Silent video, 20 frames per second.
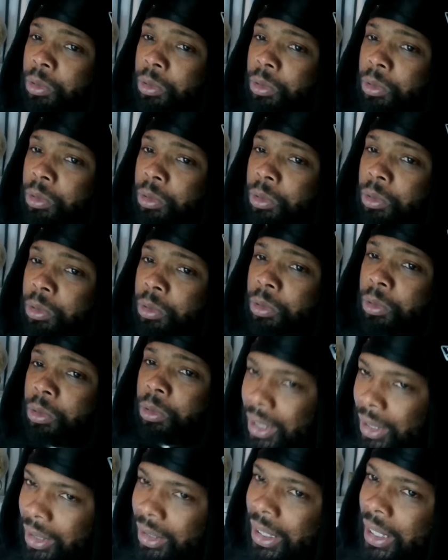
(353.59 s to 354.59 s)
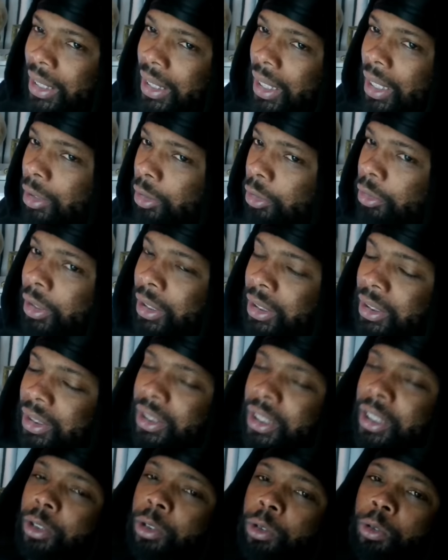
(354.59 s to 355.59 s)
and they know they they contract
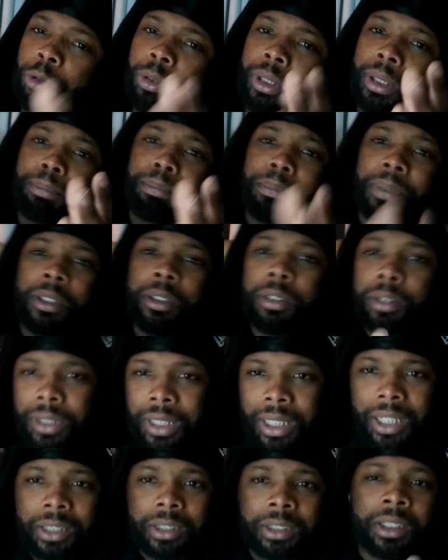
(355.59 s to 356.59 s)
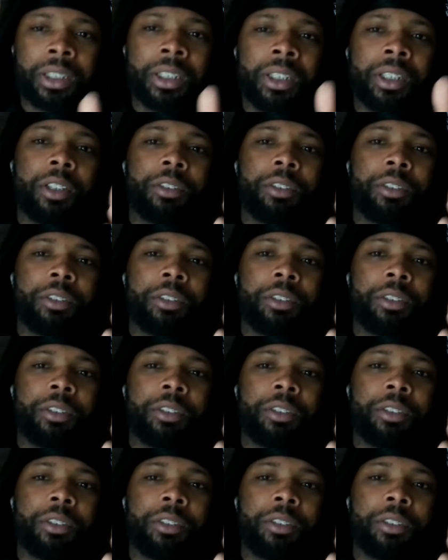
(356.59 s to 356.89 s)
say yo you get penalized